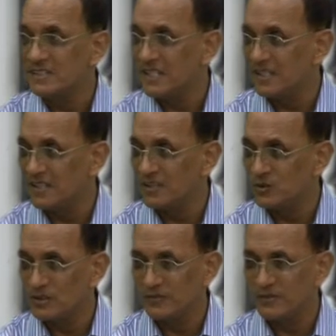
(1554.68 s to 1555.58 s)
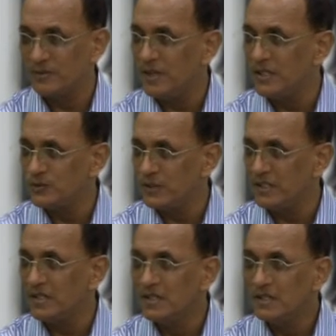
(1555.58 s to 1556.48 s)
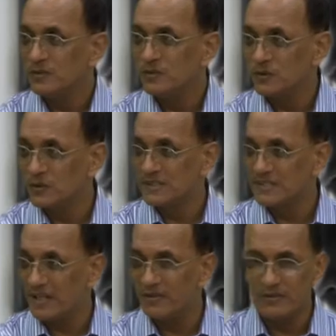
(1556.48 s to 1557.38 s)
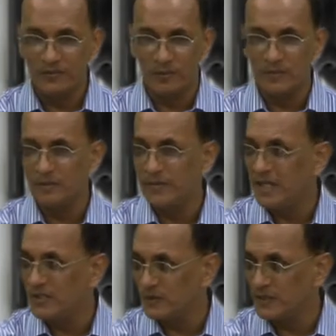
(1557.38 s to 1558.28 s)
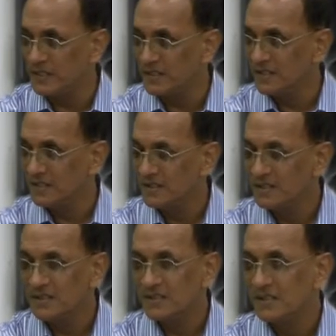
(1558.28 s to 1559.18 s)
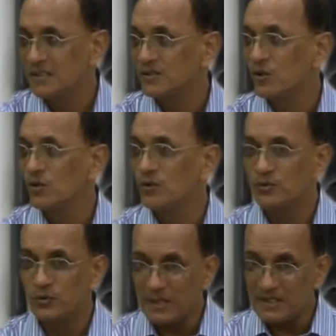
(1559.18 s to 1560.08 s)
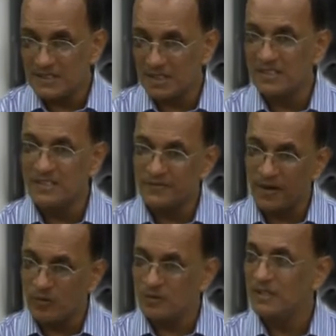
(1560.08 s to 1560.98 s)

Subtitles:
gender. It was a female twin which was saved from the male twin. So twin studies found